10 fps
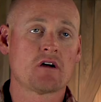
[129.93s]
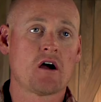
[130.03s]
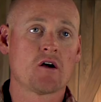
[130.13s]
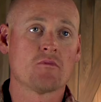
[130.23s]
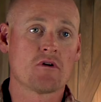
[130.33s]

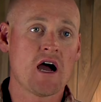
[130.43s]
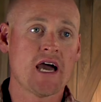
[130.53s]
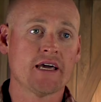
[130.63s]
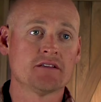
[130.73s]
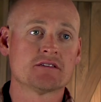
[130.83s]
our
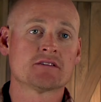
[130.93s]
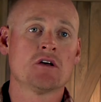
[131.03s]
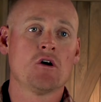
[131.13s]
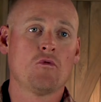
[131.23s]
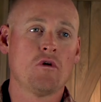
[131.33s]
brides,
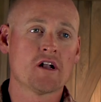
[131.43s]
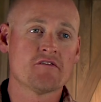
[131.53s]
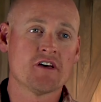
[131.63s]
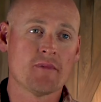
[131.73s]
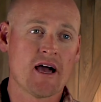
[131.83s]
one of
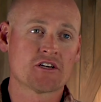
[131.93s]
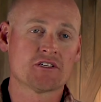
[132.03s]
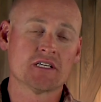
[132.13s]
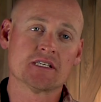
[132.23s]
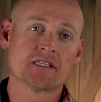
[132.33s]
them
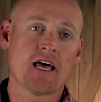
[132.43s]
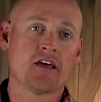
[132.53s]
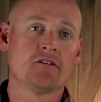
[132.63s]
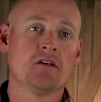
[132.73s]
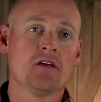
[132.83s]
actually
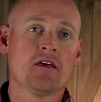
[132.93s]
said